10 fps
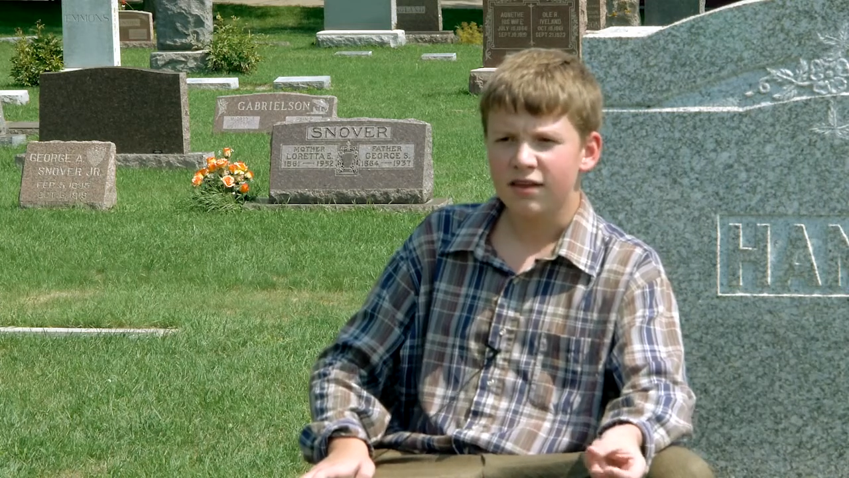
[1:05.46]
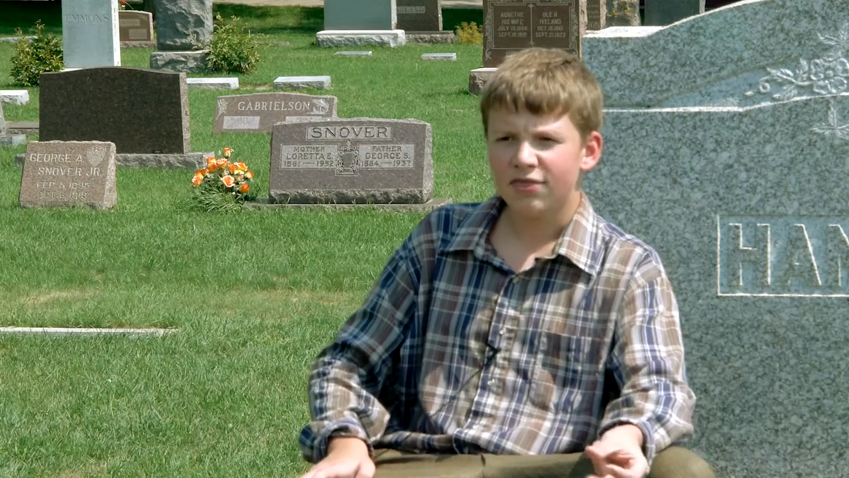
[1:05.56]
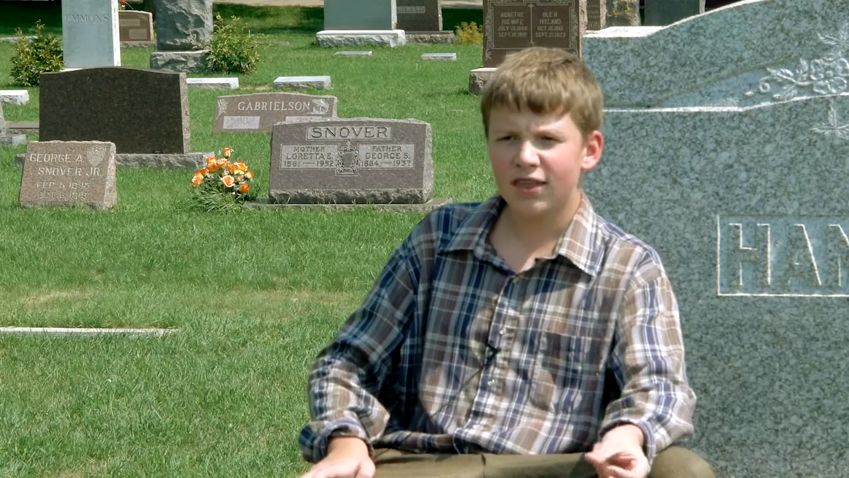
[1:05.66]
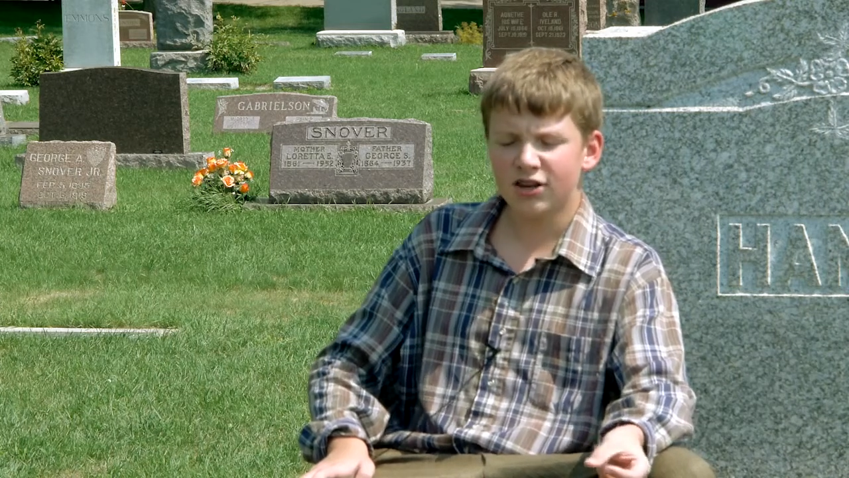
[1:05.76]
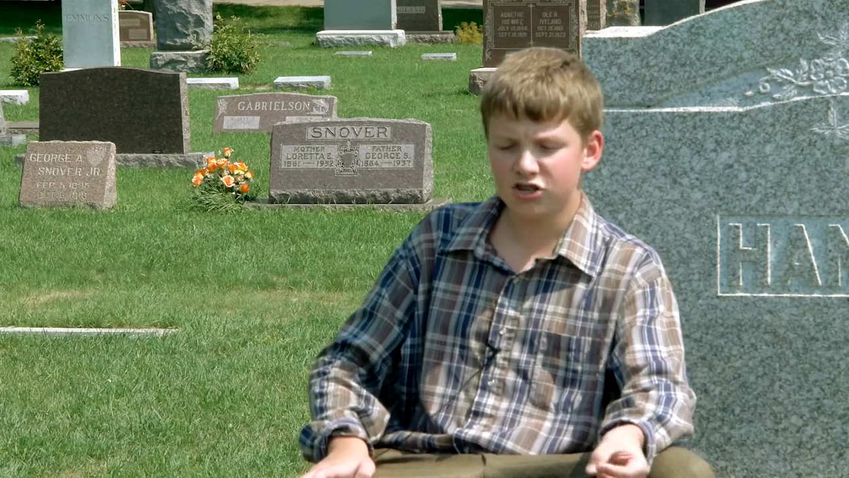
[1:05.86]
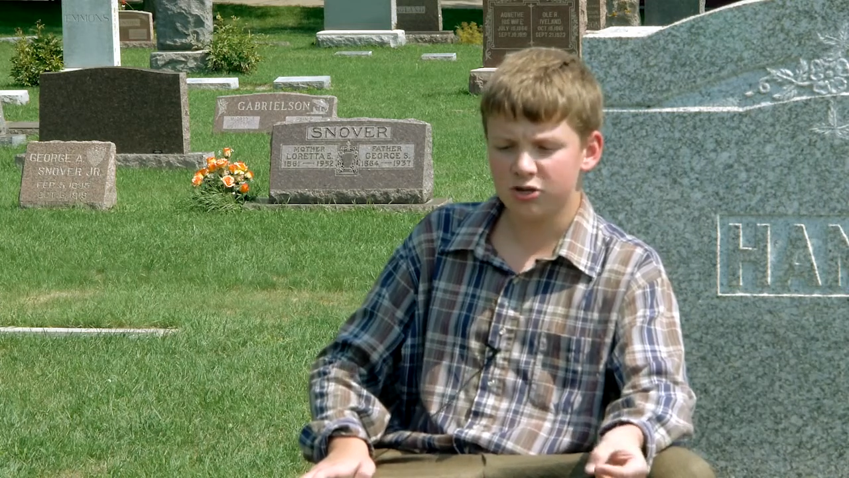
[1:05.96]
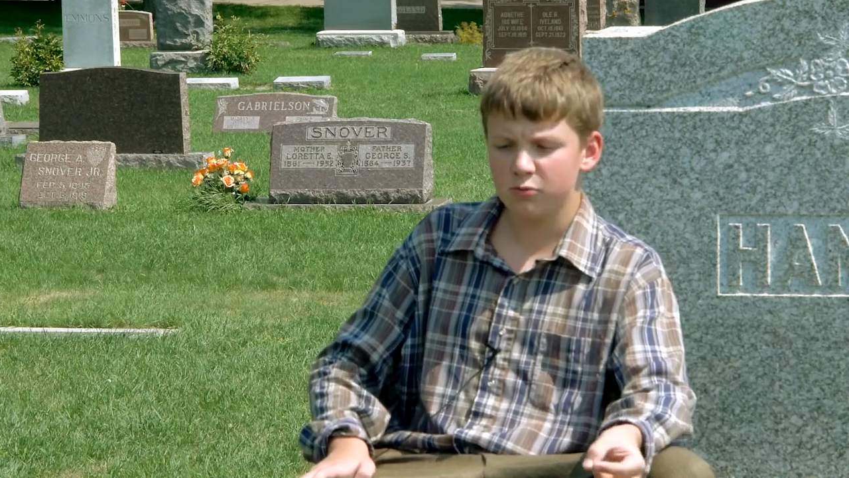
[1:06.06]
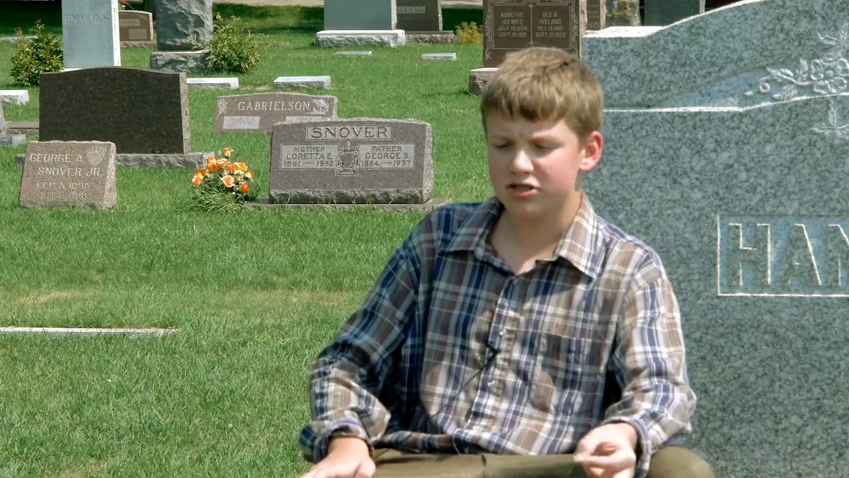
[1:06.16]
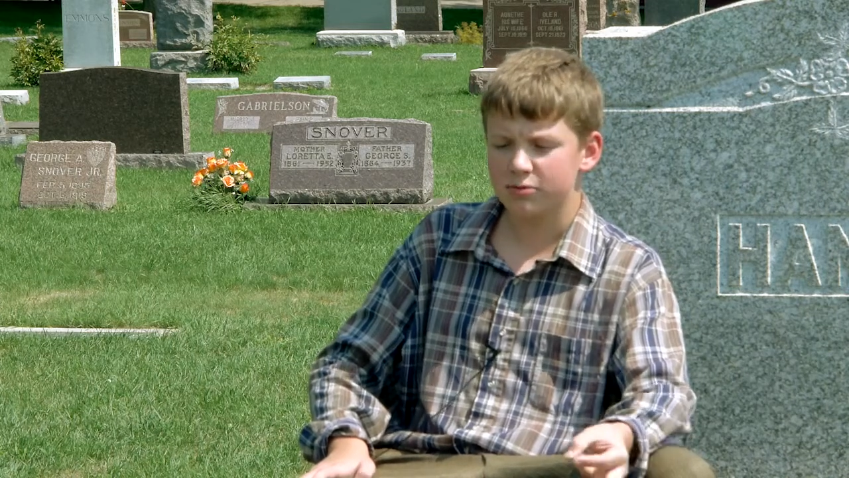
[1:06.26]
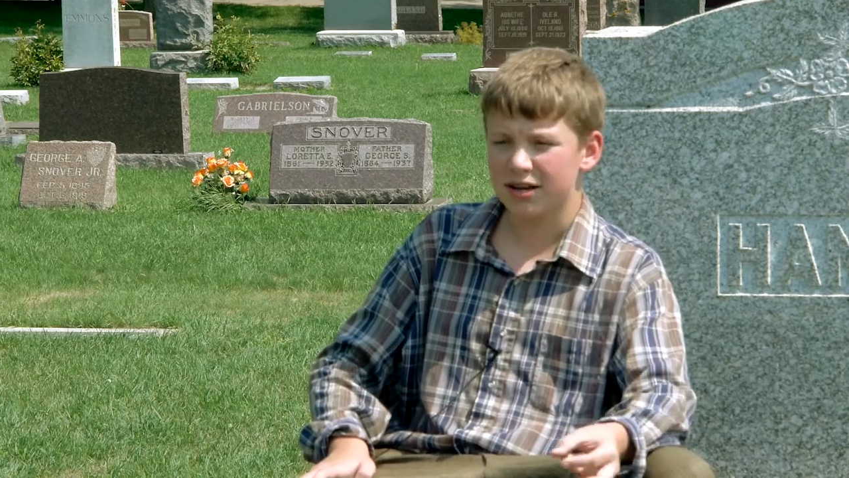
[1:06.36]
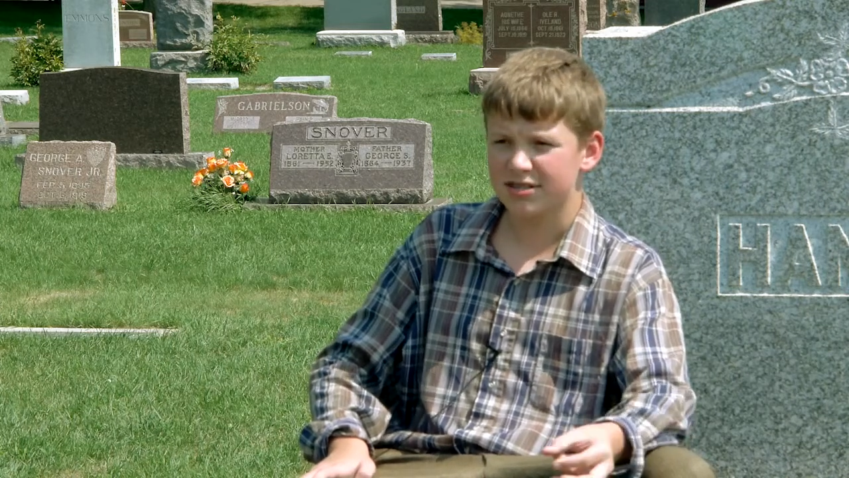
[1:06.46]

Then she went to my